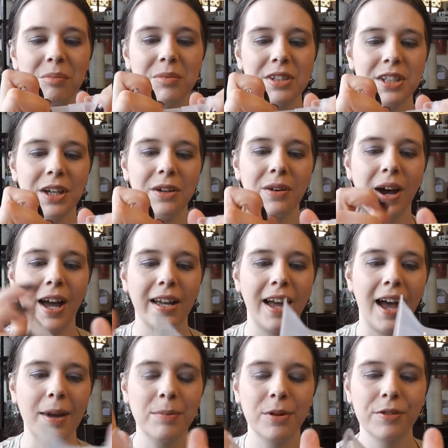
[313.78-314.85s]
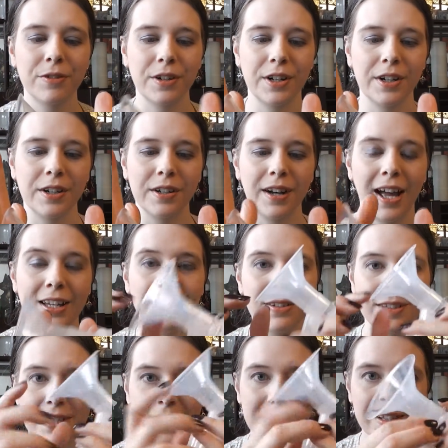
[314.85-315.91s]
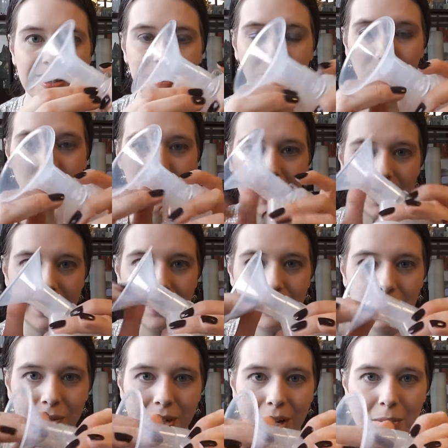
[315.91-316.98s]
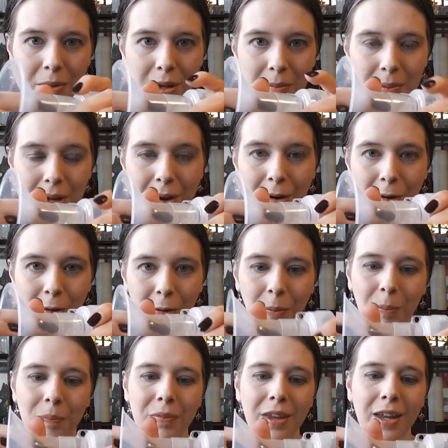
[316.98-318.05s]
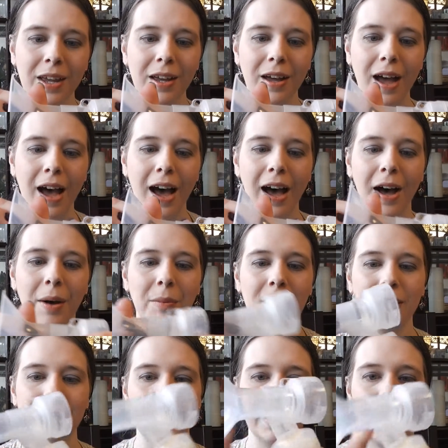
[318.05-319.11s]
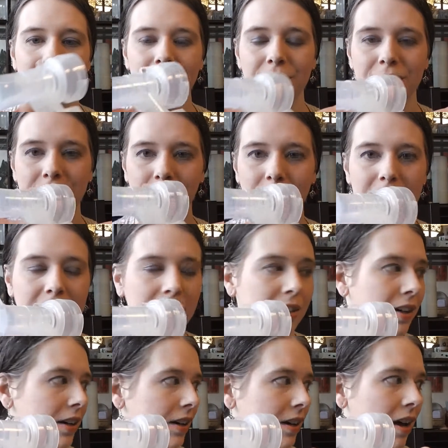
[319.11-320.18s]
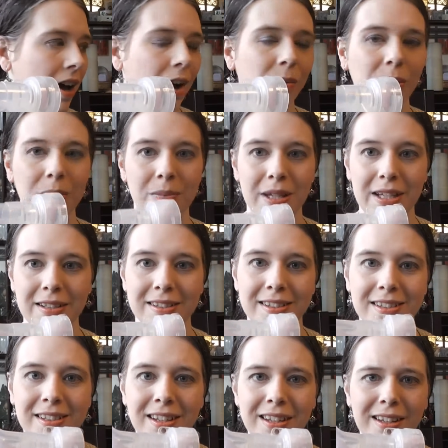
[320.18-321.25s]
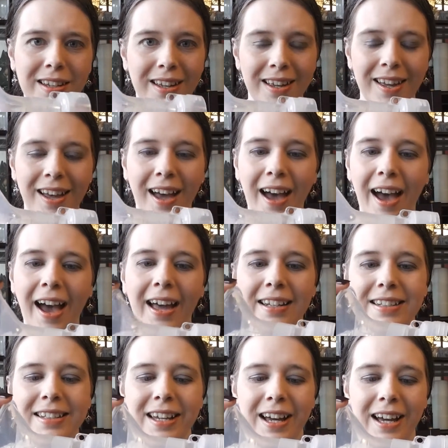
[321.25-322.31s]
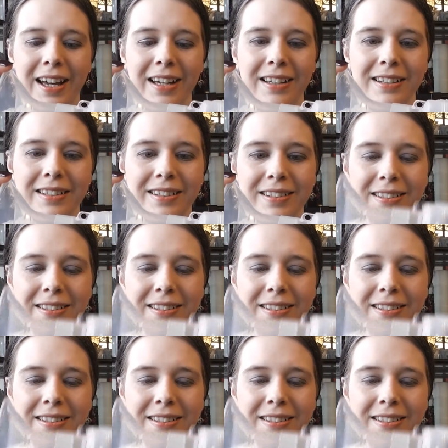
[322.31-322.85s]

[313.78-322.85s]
So I use these in the morning when I pump at home. And then I use the ones that are all one piece at